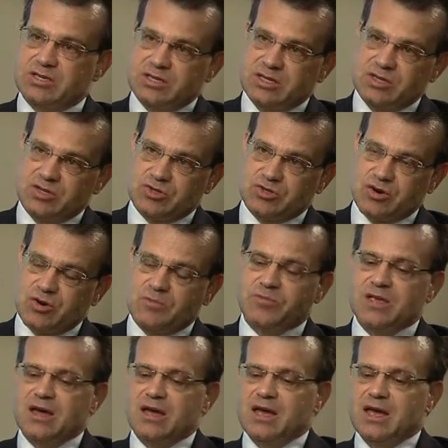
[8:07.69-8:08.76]
syndrome.
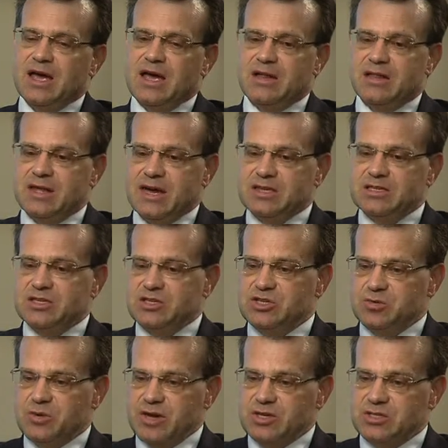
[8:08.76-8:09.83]
And in that
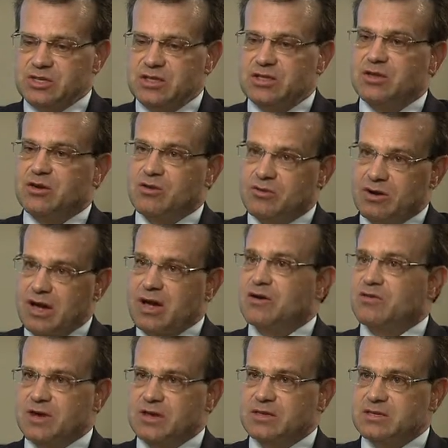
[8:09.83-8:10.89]
situation, the
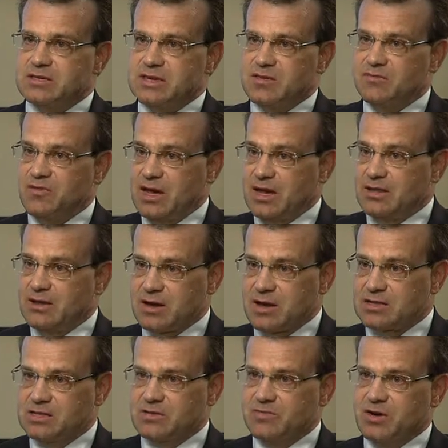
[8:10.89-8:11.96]
gonadal vein, the same vein that
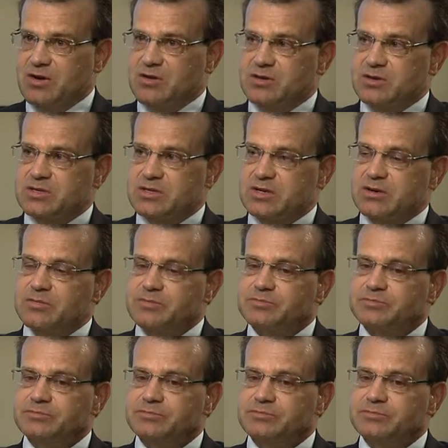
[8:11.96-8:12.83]
causes a varicocele,